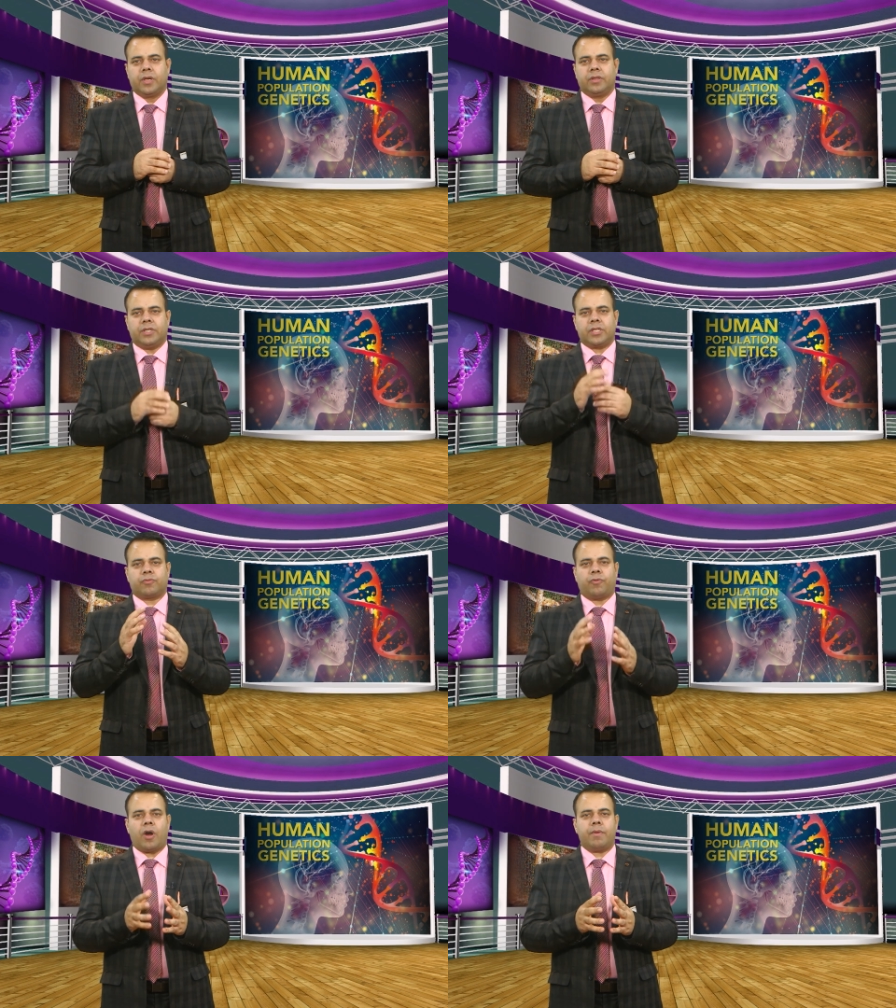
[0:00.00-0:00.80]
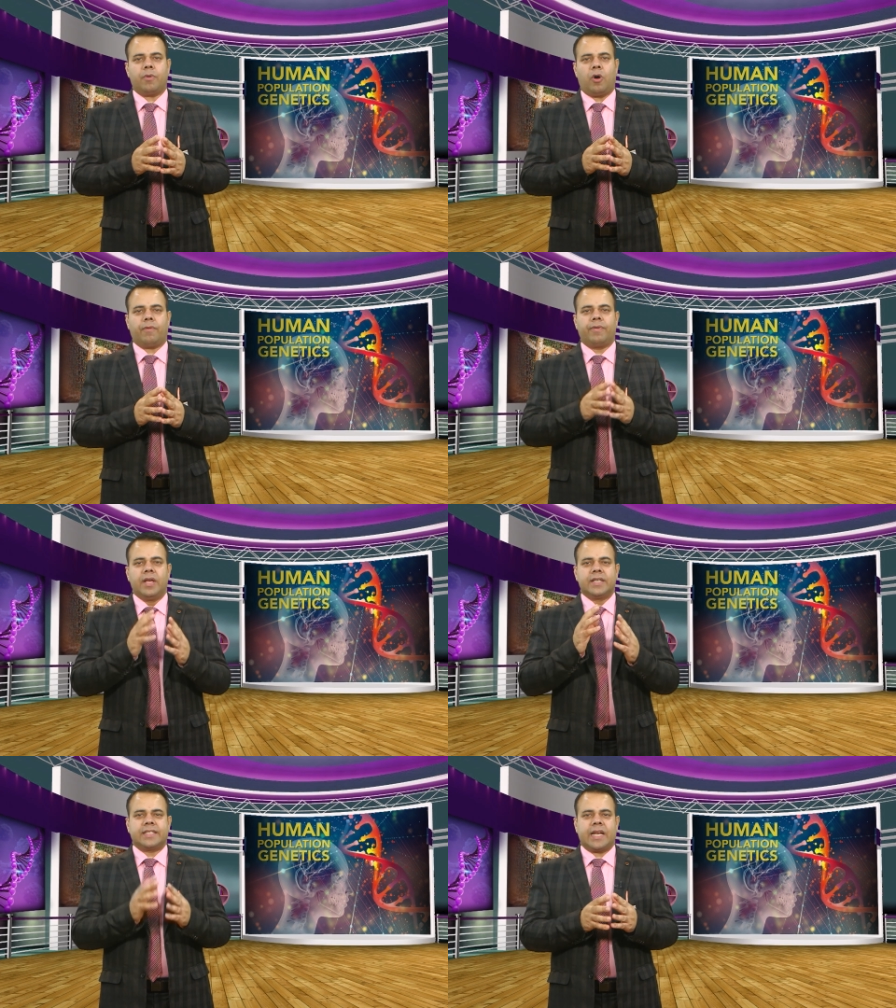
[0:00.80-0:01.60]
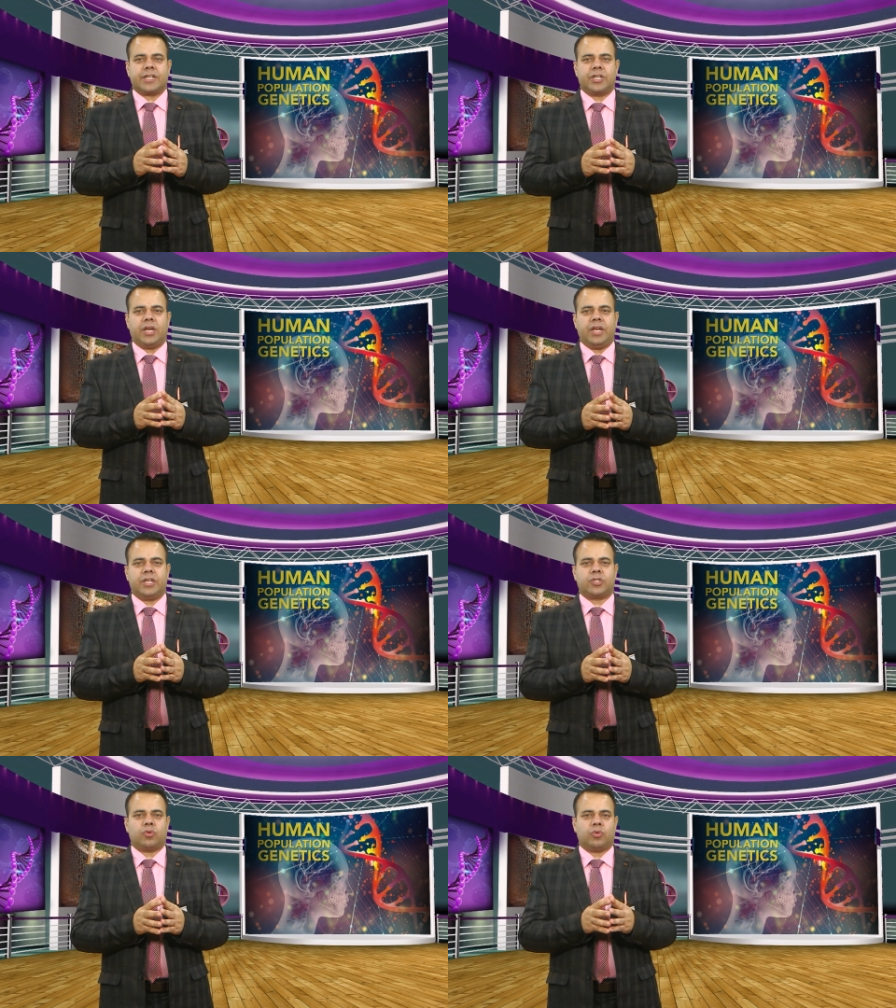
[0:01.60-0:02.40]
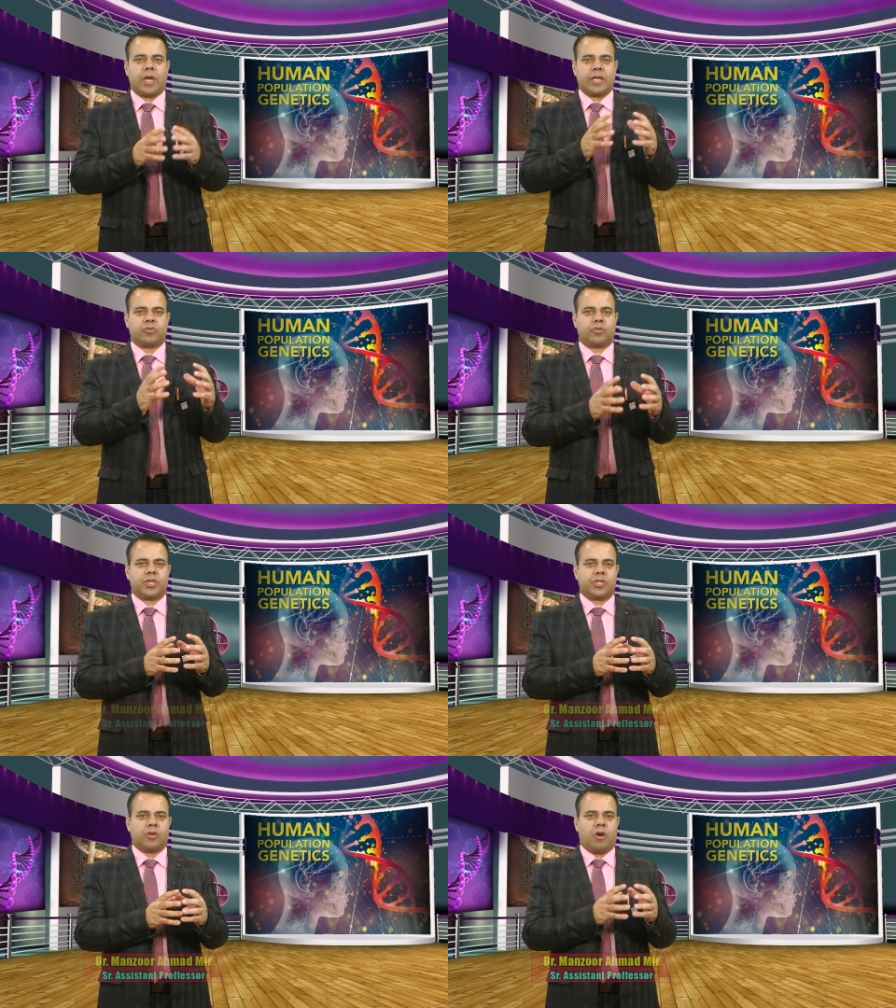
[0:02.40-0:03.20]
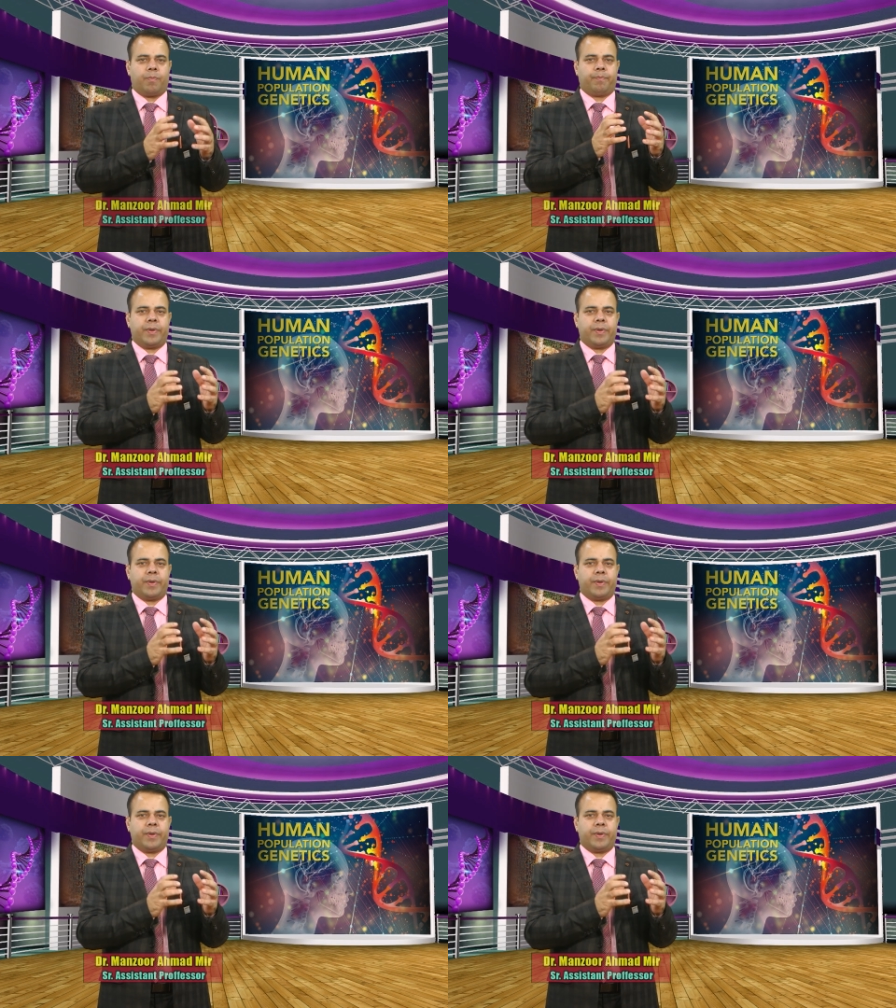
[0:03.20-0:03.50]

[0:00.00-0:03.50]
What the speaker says: This form of selection leads to the association of